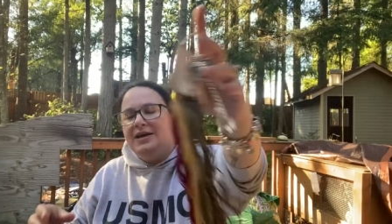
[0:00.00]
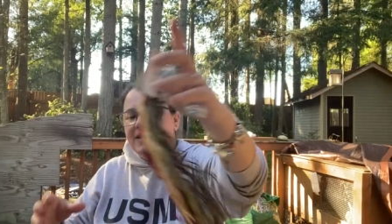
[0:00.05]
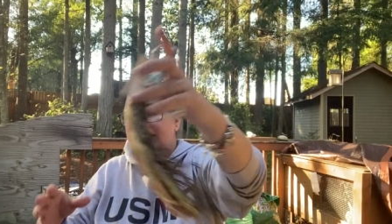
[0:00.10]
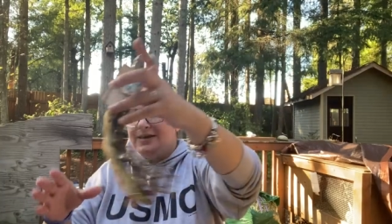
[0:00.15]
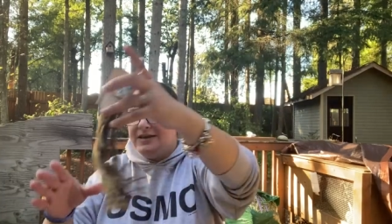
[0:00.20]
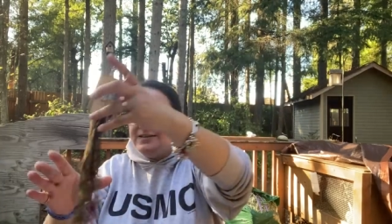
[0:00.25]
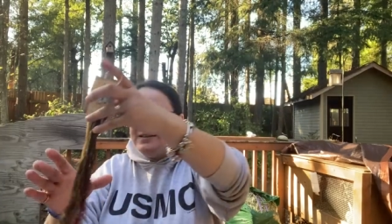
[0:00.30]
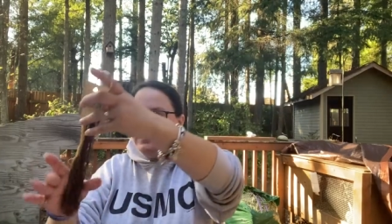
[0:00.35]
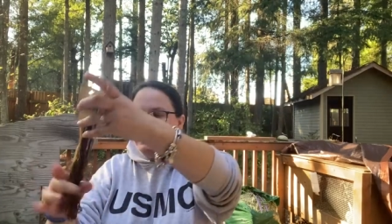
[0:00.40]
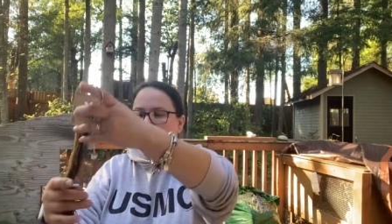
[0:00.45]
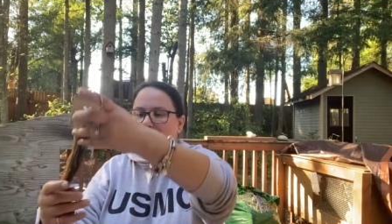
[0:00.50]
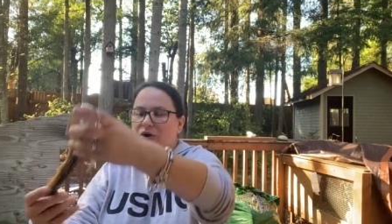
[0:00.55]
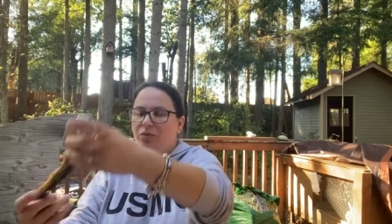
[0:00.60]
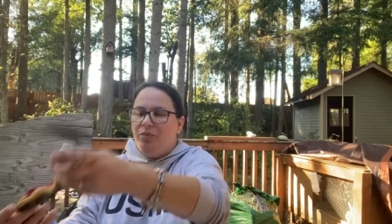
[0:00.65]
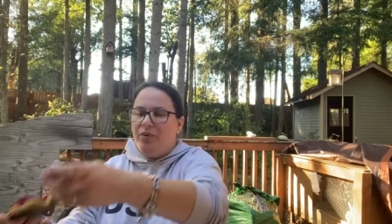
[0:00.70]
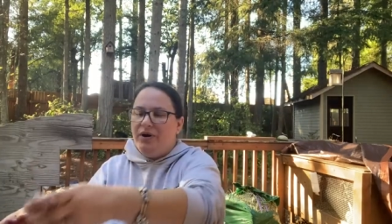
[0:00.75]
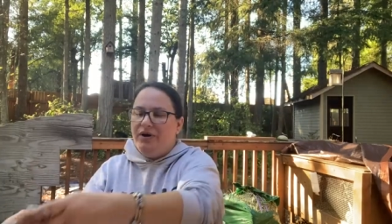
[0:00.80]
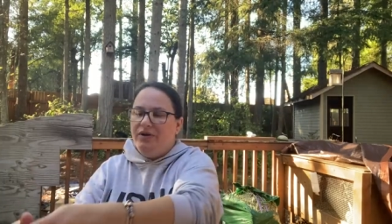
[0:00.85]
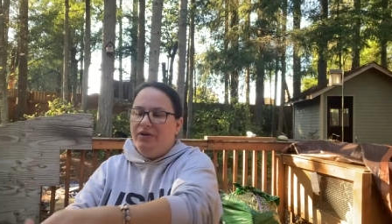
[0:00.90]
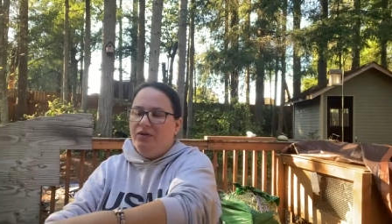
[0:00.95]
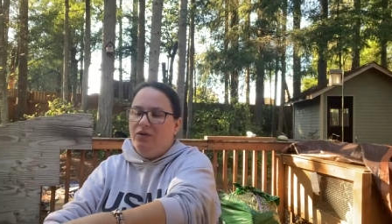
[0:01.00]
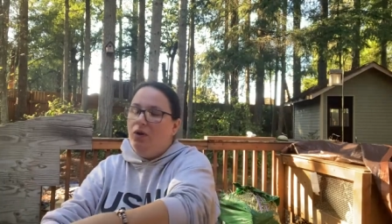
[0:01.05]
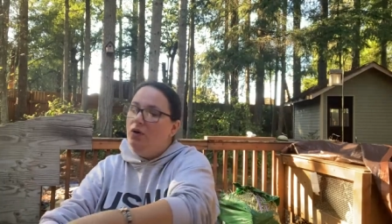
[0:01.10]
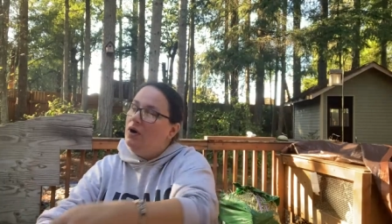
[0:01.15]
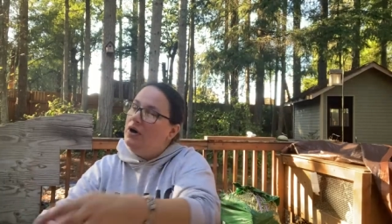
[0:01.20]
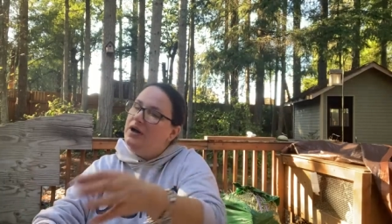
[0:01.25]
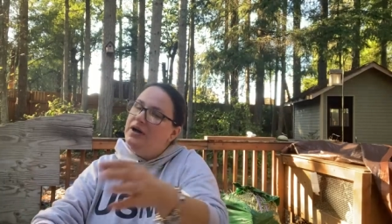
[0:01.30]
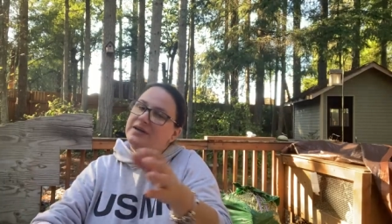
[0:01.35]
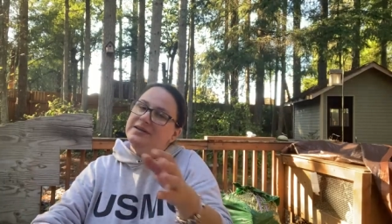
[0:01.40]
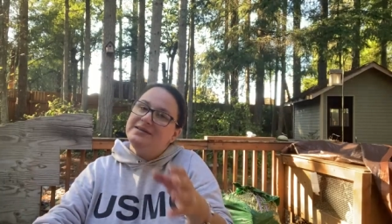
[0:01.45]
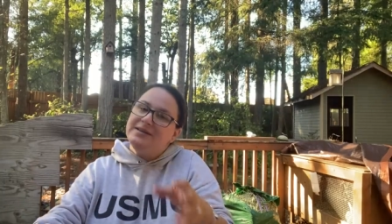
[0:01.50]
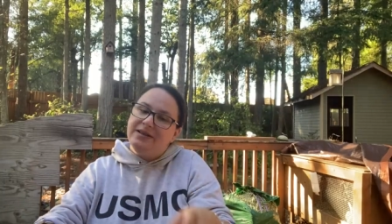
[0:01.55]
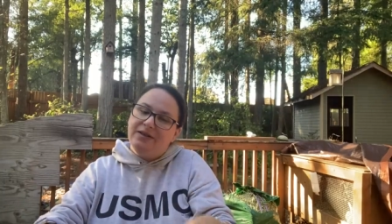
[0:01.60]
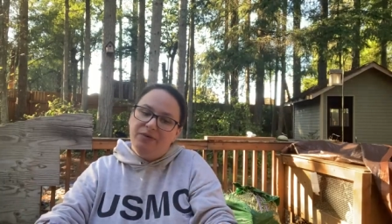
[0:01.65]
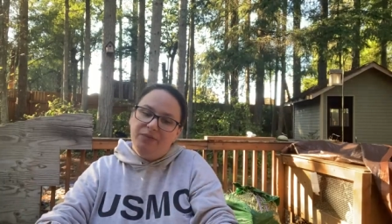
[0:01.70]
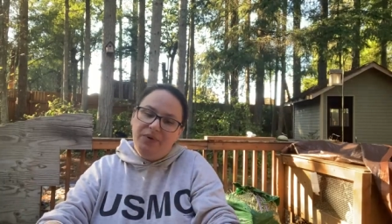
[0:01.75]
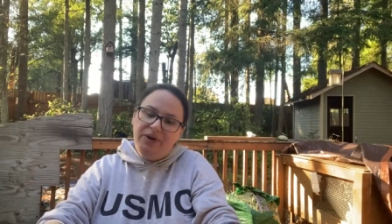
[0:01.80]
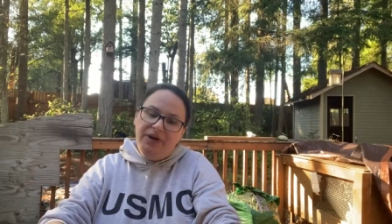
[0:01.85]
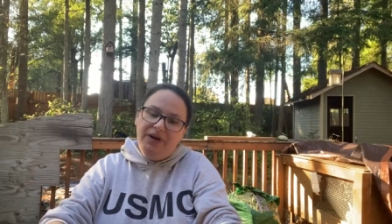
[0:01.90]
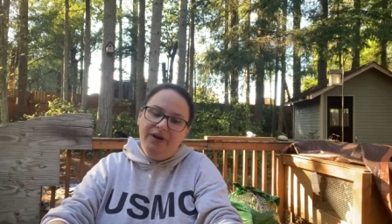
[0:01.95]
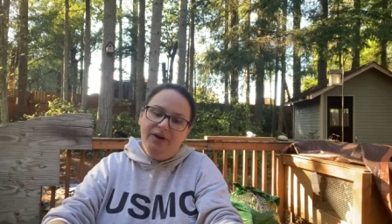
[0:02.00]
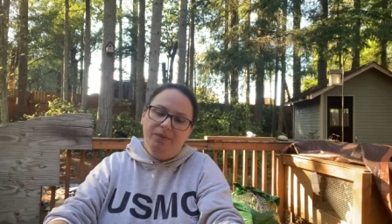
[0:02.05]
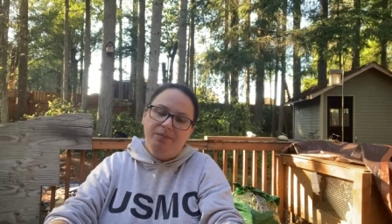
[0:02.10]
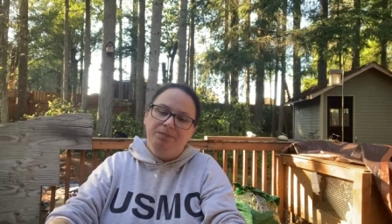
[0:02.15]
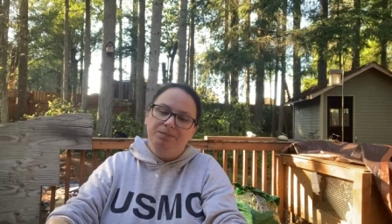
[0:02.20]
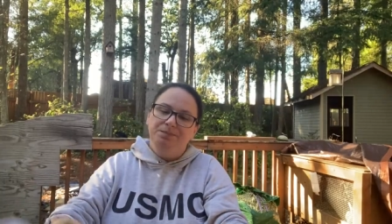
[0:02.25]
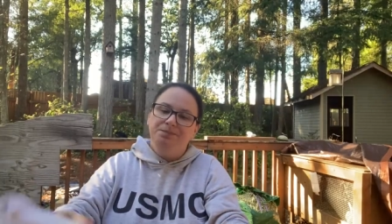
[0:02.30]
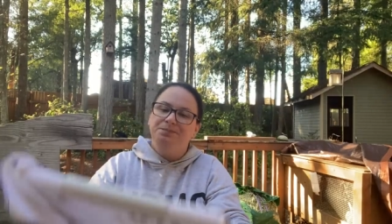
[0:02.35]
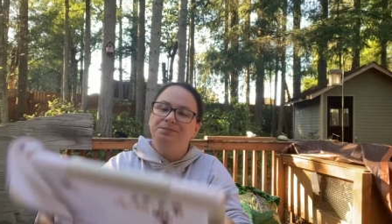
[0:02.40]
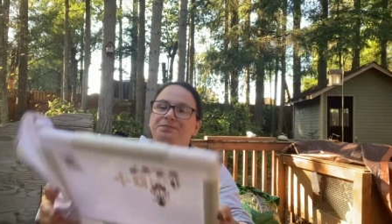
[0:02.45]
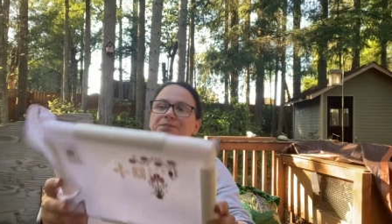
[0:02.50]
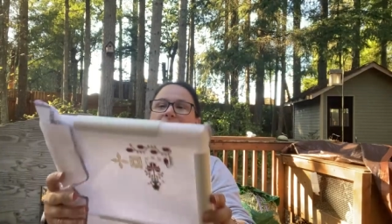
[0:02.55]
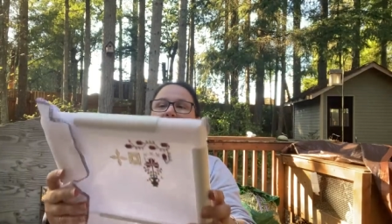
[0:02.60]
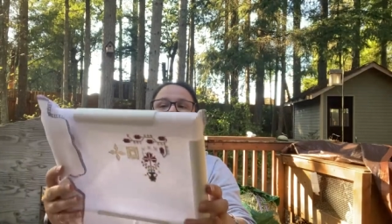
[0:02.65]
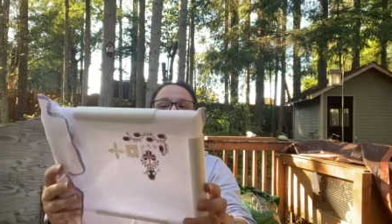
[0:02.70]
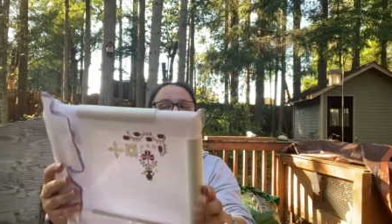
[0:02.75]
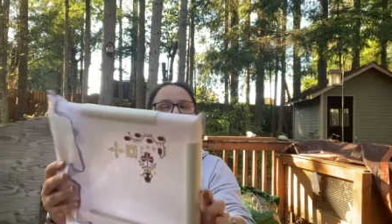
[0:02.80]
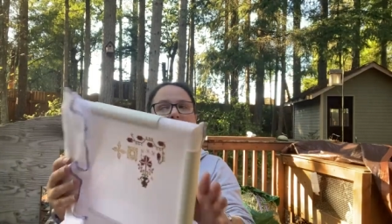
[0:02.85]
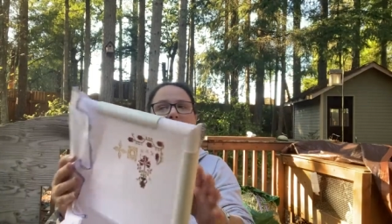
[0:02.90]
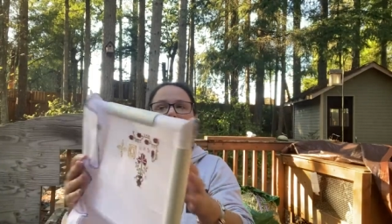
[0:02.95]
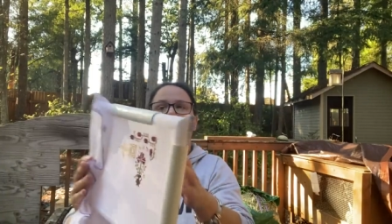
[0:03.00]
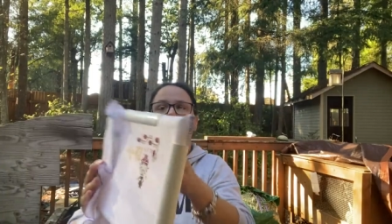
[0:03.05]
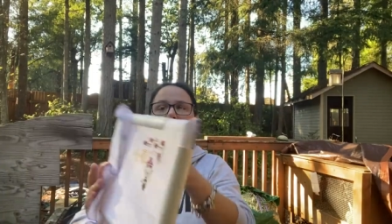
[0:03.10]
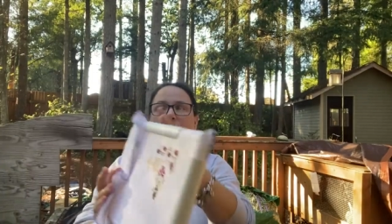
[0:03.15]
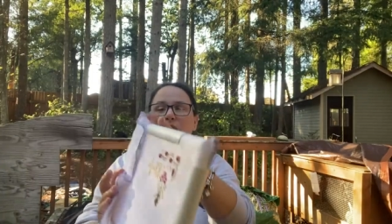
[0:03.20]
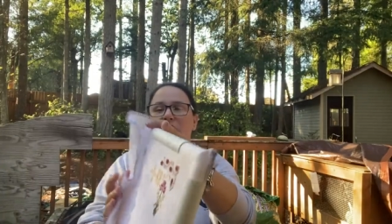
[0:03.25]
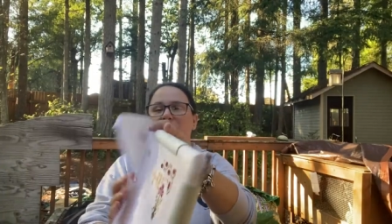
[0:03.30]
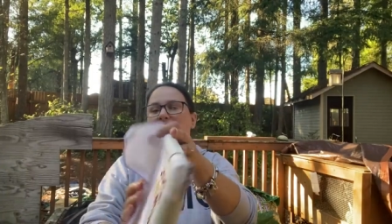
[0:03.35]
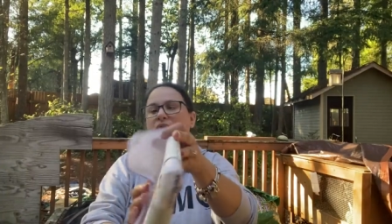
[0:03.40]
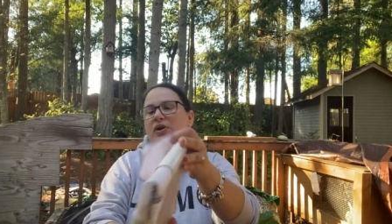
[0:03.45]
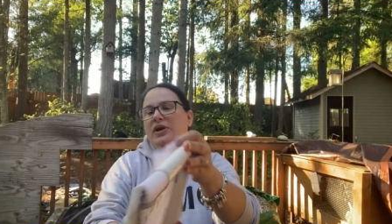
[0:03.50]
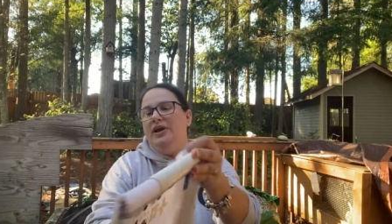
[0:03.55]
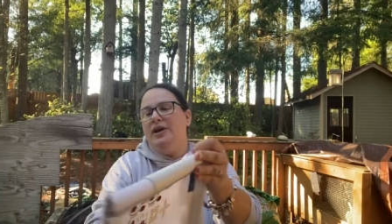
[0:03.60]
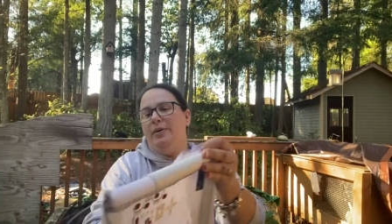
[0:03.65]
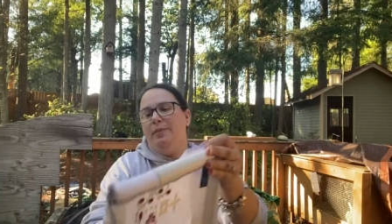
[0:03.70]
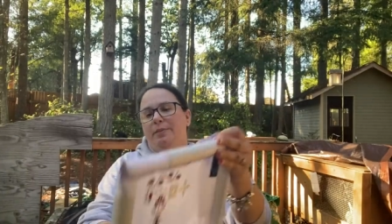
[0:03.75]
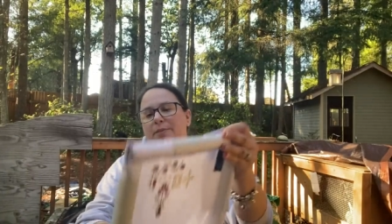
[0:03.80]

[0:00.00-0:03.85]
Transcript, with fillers: Cause you know, Brenda and Laura say that we need them and we do need them.